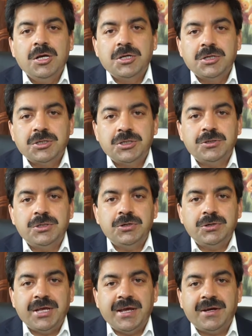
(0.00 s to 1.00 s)
Should you
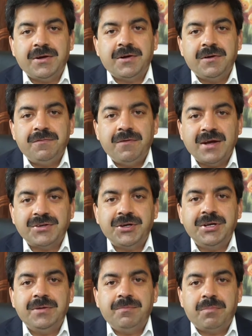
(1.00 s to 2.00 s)
take
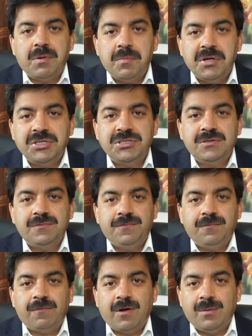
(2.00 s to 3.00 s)
refactoring permission
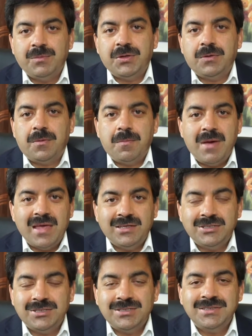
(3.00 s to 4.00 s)
from your
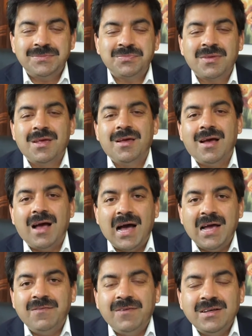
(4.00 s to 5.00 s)
manager?
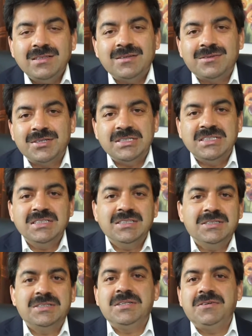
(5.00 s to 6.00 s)
I was reading
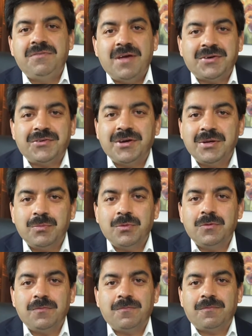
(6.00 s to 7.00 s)
Refactoring
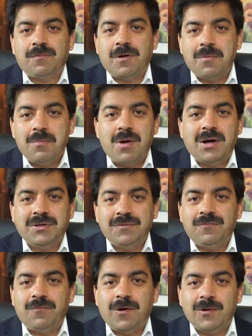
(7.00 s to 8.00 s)
book from Martin
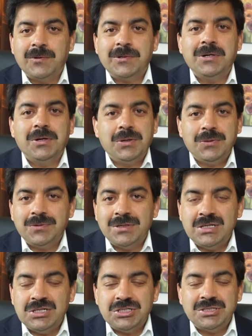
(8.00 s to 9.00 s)
Fowler, new
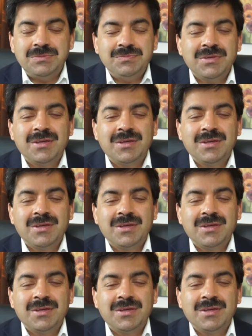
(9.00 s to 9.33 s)
edition.